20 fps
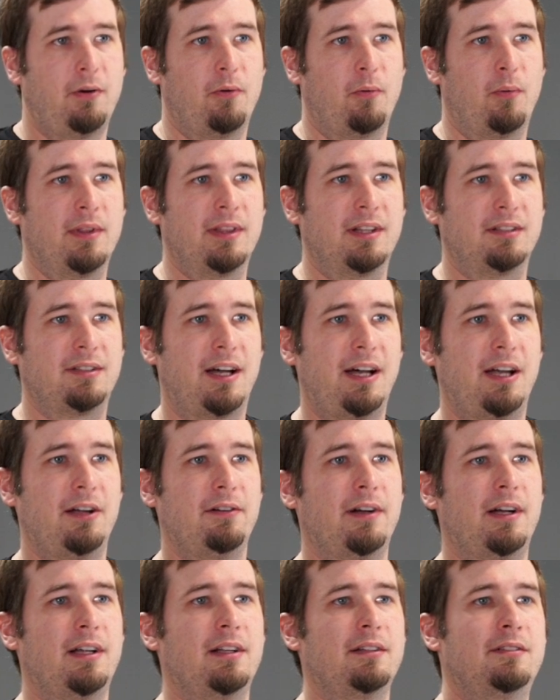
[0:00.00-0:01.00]
When the tie
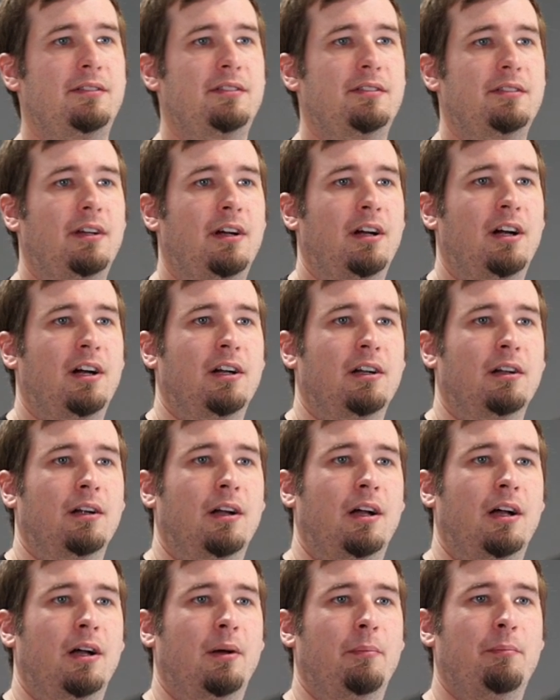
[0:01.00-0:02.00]
rods are
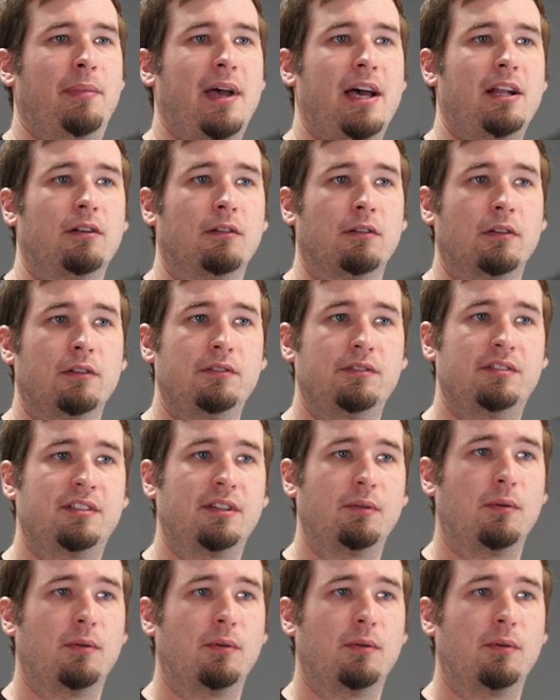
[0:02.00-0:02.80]
um, bad or loose,